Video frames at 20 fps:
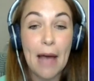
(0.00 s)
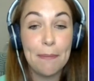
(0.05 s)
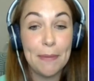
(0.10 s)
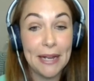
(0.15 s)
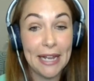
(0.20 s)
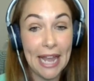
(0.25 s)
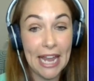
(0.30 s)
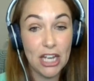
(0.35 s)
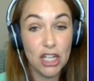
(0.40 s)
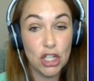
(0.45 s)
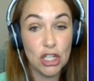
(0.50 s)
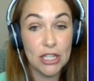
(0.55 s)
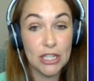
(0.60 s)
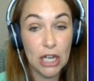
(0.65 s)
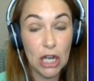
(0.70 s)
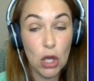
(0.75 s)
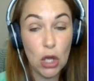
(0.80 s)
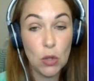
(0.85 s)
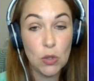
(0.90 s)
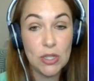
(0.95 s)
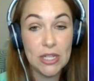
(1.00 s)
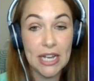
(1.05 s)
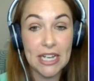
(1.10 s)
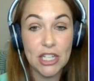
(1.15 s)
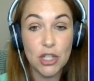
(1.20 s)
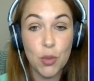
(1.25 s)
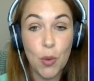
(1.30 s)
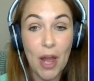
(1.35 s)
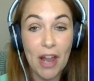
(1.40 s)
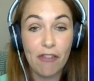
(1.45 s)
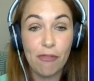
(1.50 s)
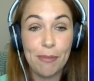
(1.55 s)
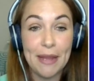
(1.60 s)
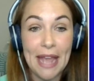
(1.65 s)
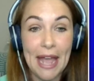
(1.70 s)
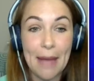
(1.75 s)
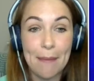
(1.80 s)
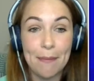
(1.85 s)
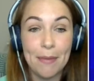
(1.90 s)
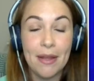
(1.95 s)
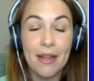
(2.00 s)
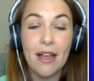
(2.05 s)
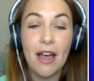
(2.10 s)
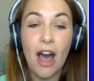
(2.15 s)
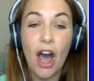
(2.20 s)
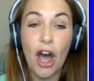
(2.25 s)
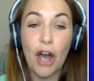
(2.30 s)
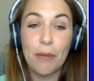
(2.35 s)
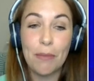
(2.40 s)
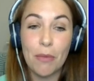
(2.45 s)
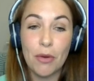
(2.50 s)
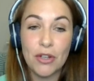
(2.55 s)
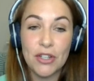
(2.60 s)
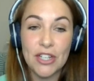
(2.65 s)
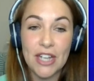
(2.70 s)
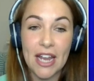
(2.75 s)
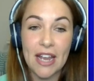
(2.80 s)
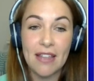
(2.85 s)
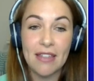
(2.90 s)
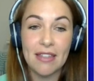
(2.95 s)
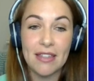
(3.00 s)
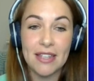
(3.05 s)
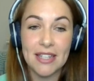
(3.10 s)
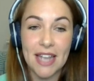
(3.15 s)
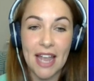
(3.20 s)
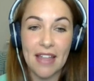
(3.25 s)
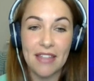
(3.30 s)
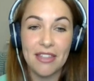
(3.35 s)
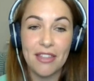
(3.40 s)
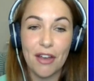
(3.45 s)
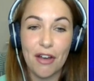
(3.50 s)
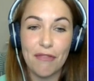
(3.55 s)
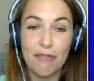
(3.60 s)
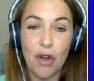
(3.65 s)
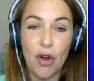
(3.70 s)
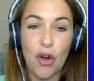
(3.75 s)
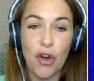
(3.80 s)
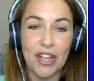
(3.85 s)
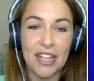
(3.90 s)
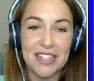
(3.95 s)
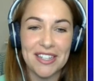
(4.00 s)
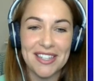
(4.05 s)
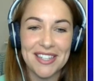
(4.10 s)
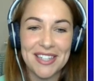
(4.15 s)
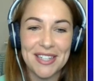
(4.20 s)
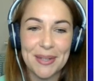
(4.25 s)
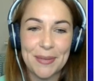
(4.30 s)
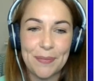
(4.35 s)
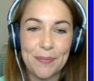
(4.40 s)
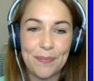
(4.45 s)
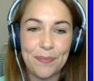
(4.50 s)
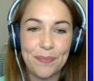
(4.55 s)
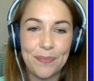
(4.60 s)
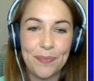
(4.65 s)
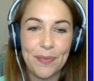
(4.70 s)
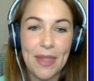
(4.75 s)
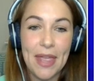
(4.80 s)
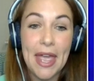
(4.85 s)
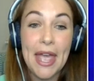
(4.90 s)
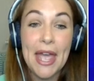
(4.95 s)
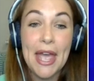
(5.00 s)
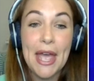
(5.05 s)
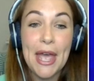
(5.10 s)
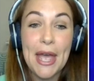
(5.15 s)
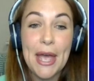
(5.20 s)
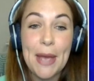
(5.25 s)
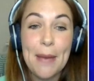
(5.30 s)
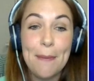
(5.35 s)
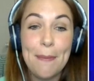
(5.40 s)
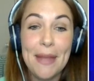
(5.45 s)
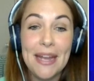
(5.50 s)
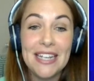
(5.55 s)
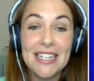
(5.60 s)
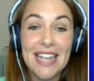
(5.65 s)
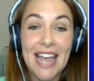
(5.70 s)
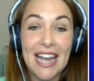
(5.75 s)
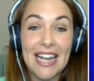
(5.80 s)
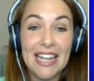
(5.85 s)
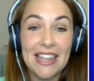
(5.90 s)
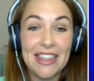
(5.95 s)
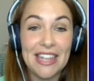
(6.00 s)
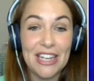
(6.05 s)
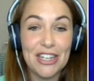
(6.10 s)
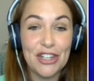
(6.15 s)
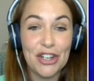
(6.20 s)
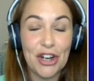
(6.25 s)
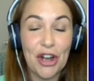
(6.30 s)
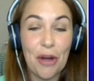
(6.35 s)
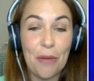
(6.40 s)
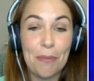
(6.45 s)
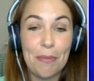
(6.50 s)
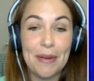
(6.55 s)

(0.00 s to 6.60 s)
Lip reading: Applications closed at 12 p.m. on Monday, the 10th of August. Big Telly Theatre